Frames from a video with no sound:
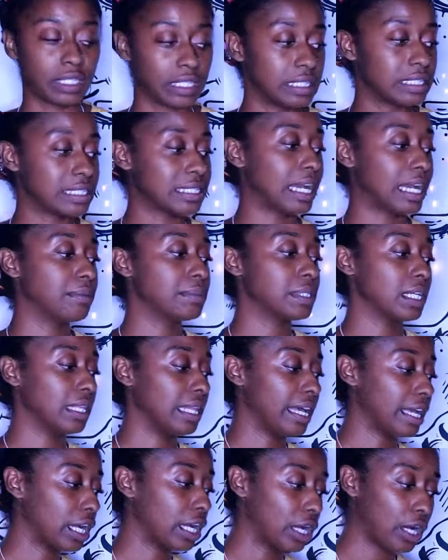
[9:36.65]
It is time to
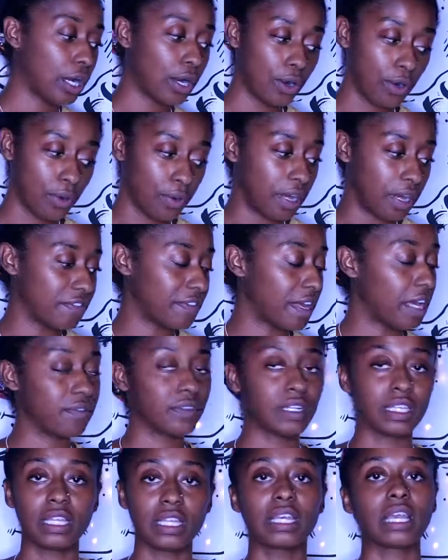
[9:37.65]
let go of
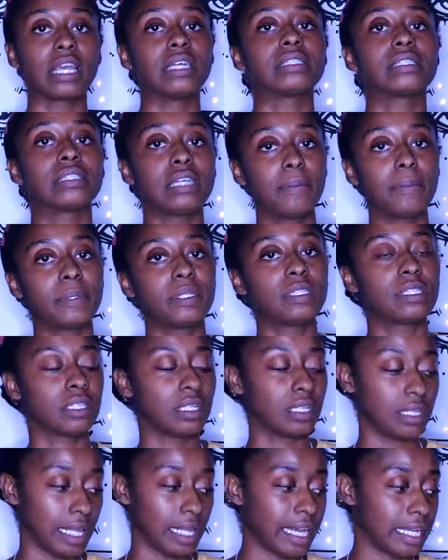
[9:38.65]
everything and step into
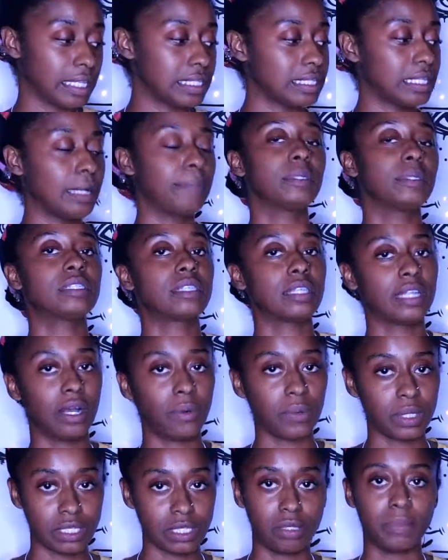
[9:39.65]
the light. Step into
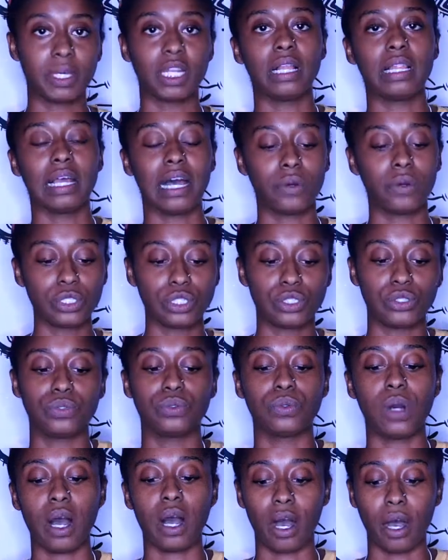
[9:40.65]
that wisdom and allow it
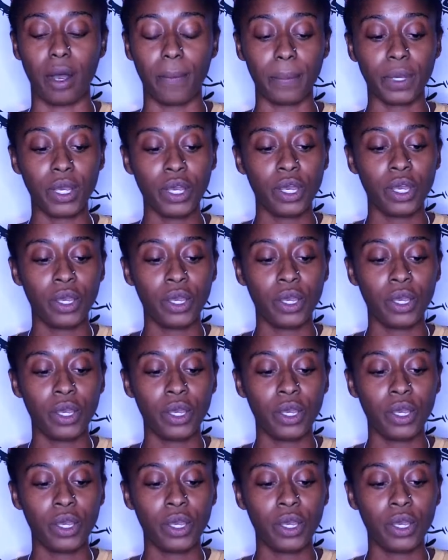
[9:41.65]
to um,